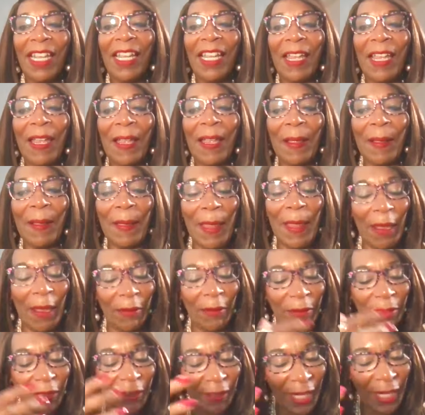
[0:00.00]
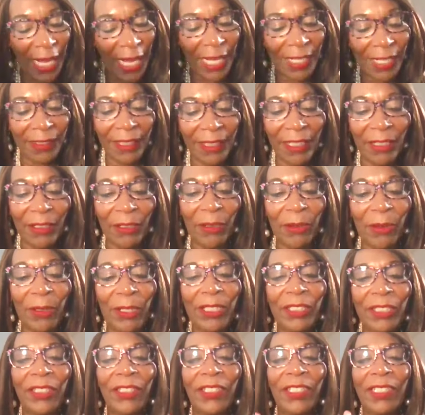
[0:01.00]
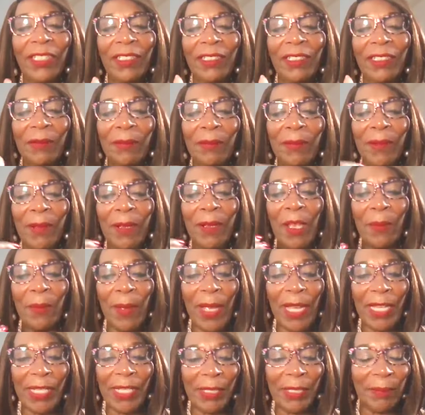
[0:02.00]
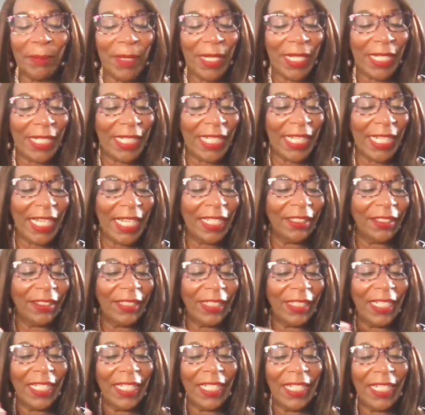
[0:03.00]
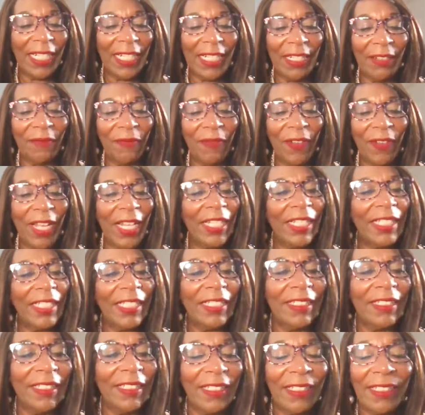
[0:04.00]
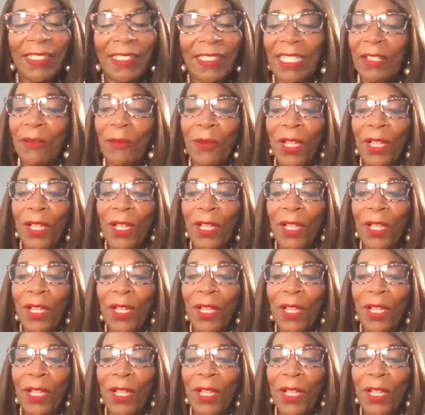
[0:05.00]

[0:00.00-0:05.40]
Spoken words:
I was asking questions about the medication, and he finally just said,